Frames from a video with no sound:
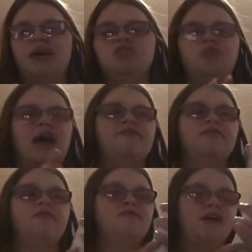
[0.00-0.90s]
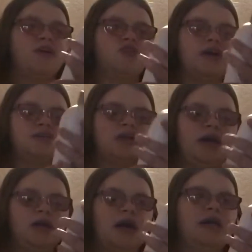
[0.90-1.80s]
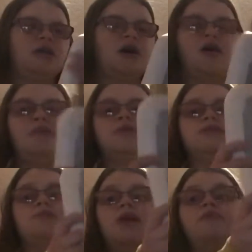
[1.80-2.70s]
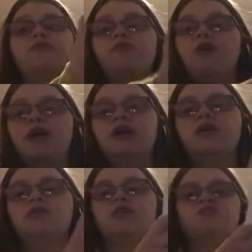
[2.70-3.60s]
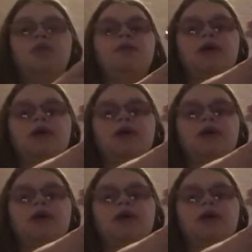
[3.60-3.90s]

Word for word: I do have very dry skin. I, I already put some on before I started this video, but